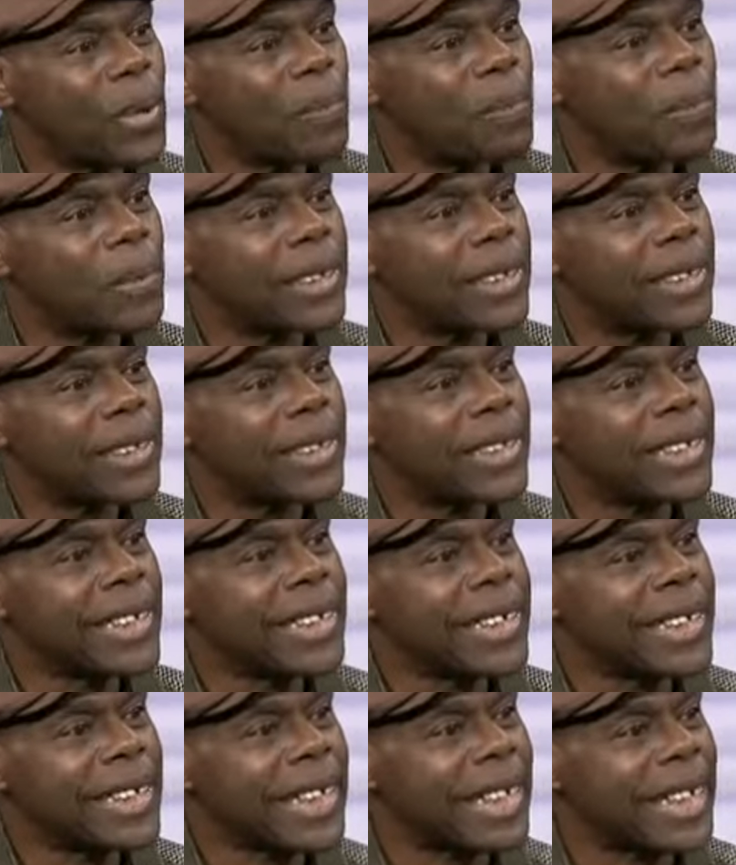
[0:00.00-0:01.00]
are busy
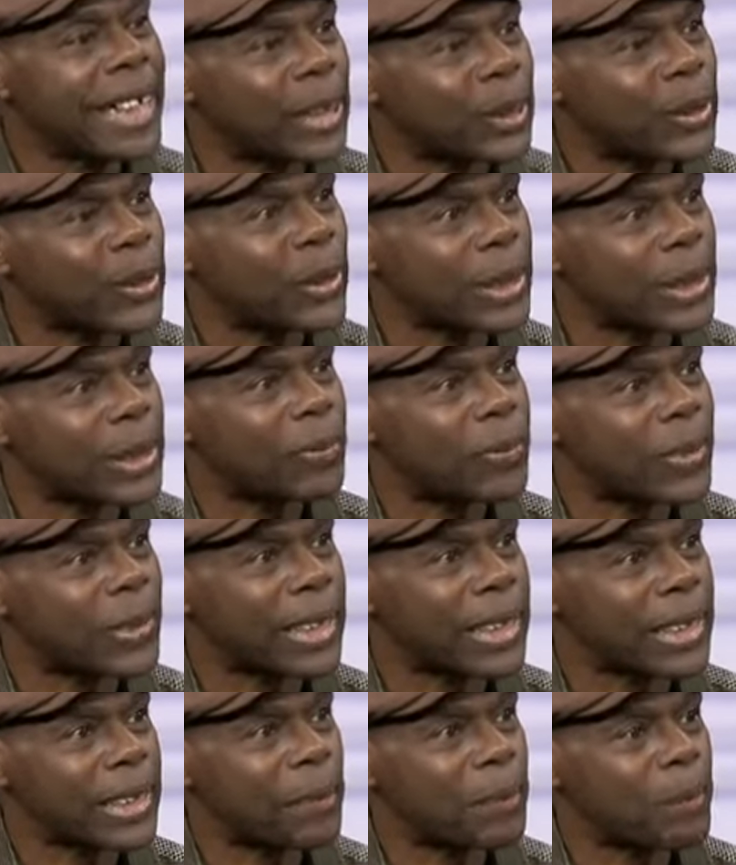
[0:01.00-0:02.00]
stealing elections, for
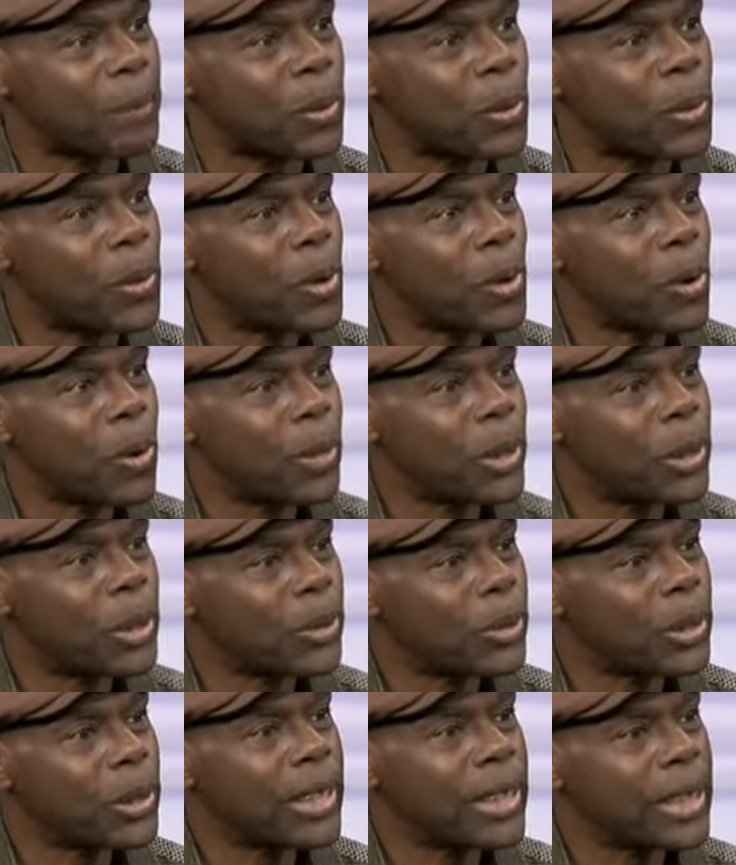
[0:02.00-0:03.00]
example. Mm When
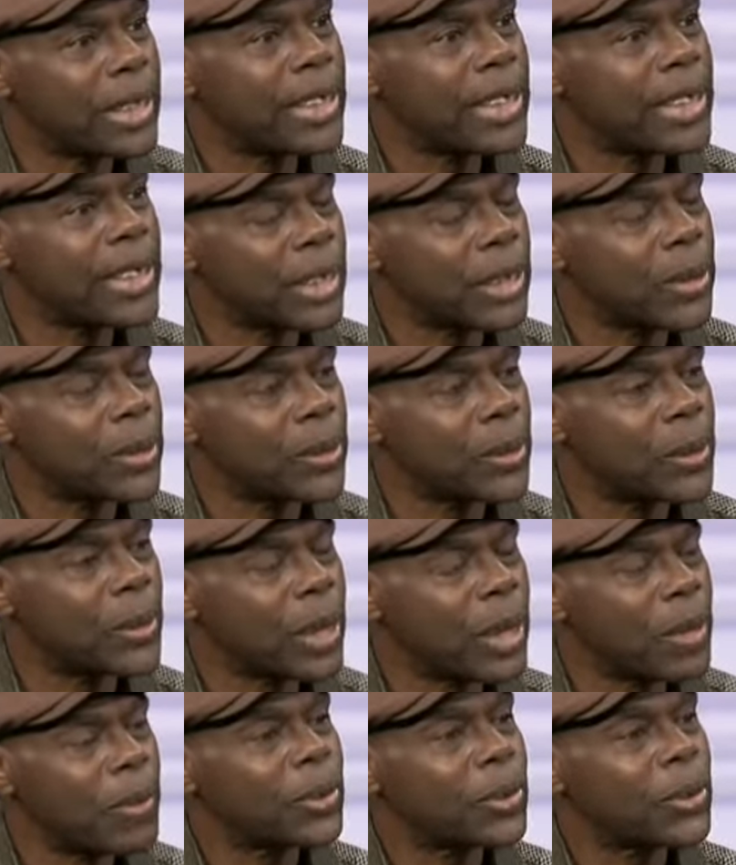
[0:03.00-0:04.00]
you steal an election,
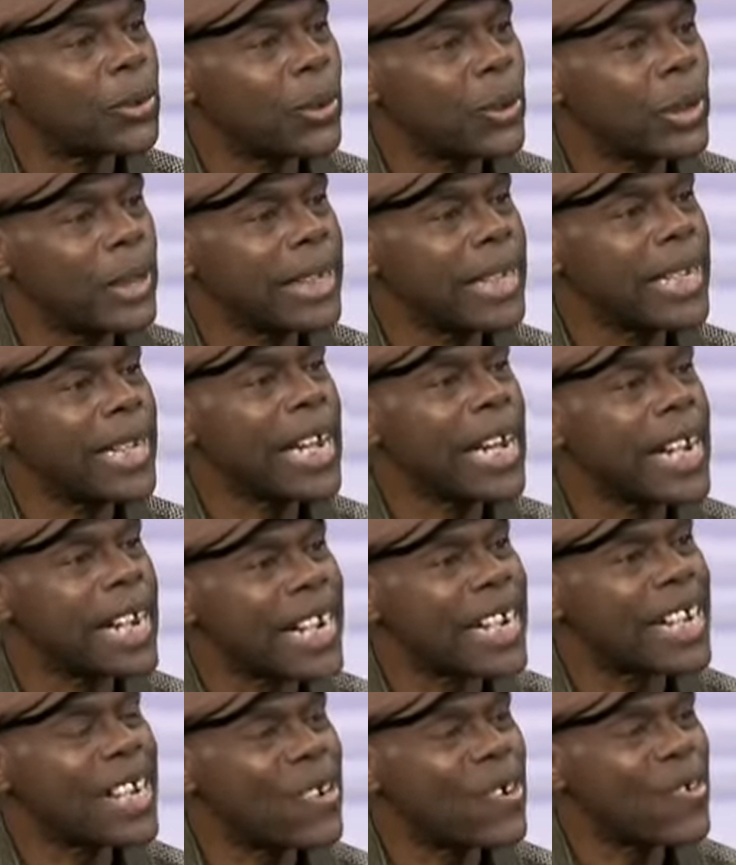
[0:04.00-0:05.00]
you have stolen a
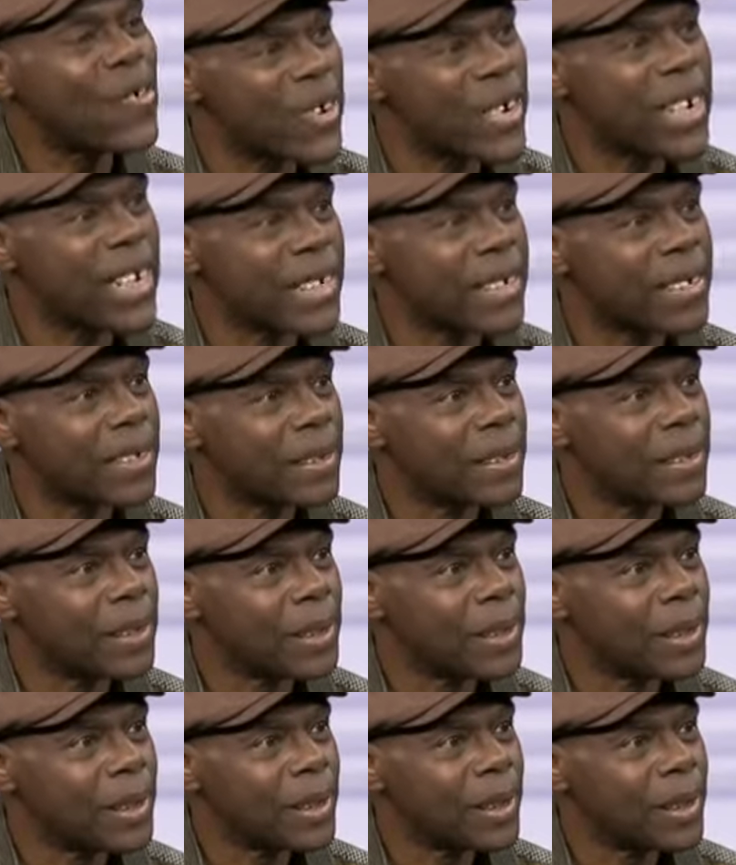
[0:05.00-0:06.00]
country.
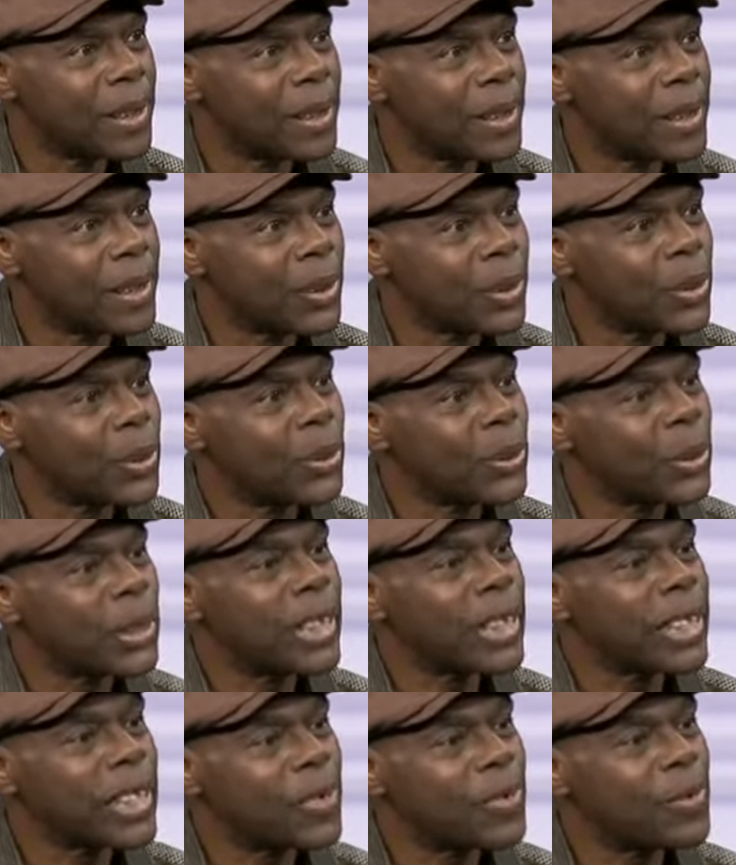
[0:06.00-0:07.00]
You use
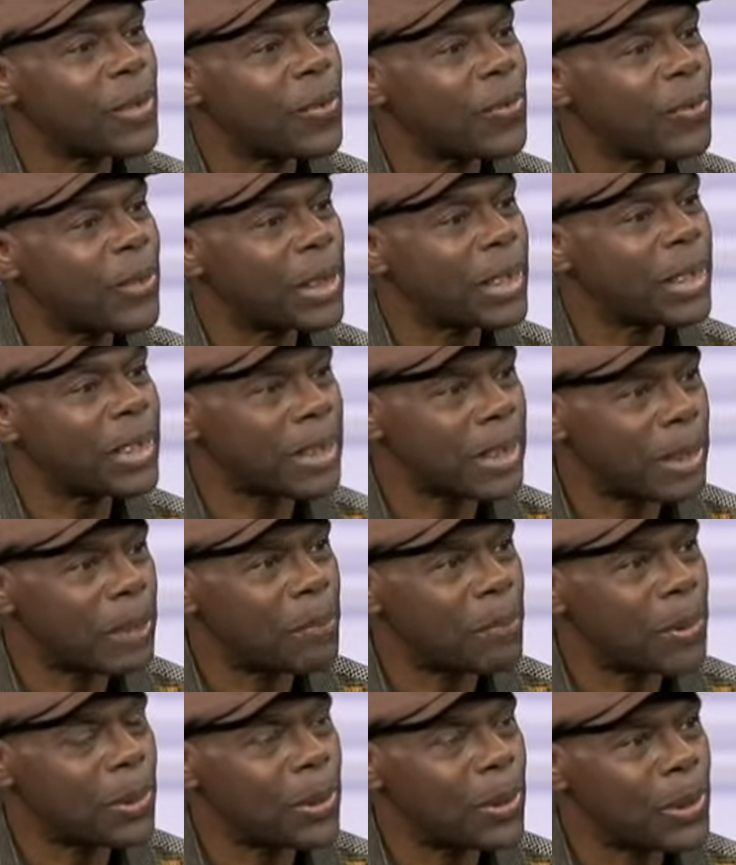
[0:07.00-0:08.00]
a country, for
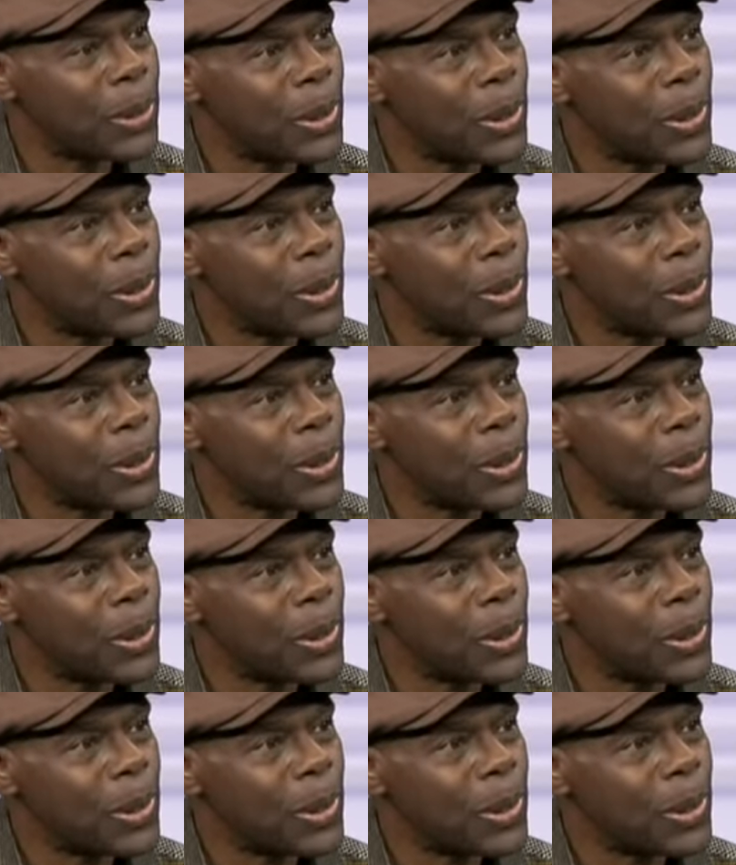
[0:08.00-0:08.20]
example,